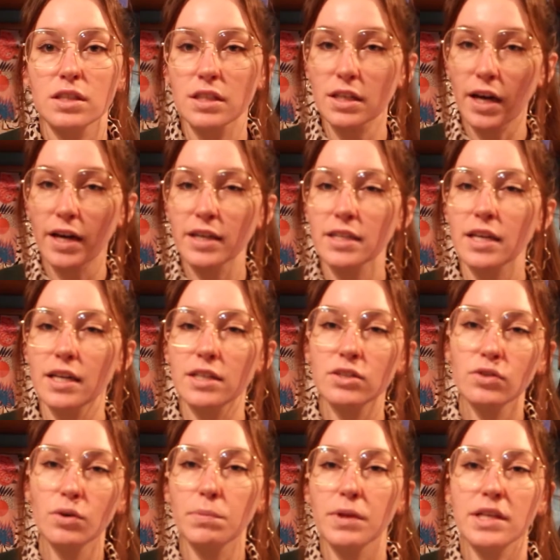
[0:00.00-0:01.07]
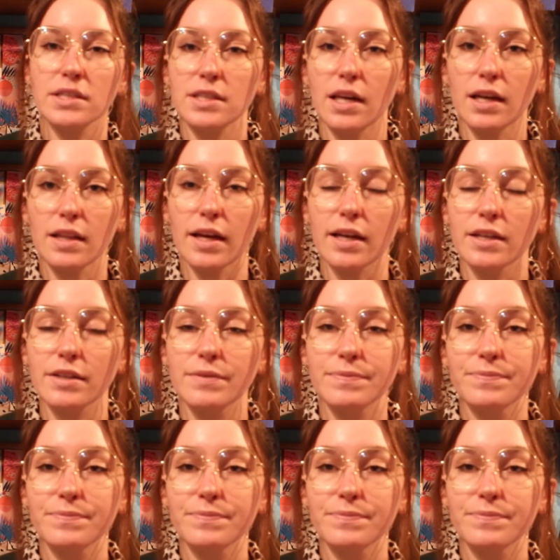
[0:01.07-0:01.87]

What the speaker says: kind of get it to a place that I like.